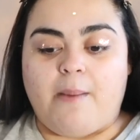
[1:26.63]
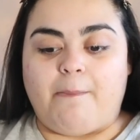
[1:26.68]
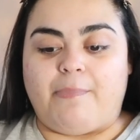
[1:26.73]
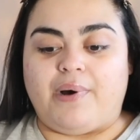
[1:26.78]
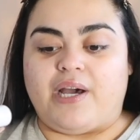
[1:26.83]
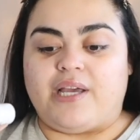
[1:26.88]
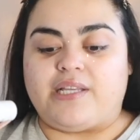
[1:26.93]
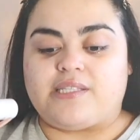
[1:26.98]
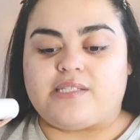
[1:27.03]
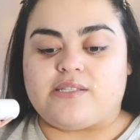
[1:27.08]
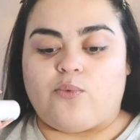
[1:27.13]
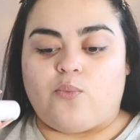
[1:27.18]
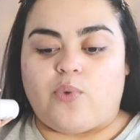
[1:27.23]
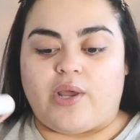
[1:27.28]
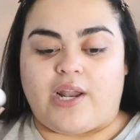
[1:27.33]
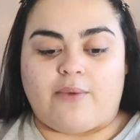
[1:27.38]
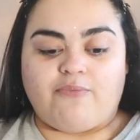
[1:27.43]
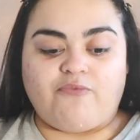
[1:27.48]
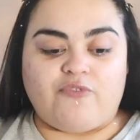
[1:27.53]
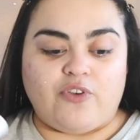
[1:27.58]
but
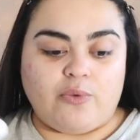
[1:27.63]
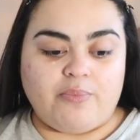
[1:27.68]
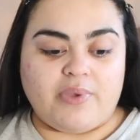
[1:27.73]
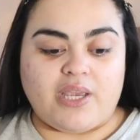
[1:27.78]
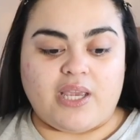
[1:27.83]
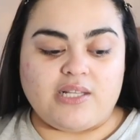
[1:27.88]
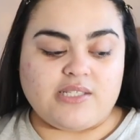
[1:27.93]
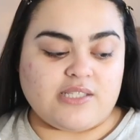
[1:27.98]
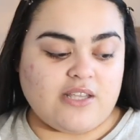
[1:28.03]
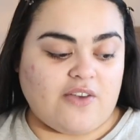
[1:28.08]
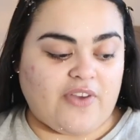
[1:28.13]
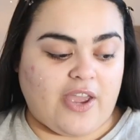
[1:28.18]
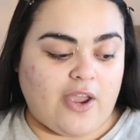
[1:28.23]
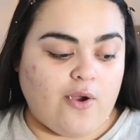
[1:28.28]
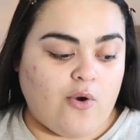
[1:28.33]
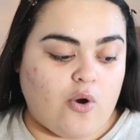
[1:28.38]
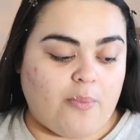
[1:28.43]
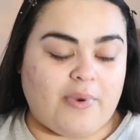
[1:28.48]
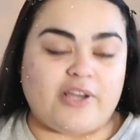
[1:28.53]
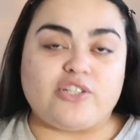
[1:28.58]
when I'm filming and stuff at home,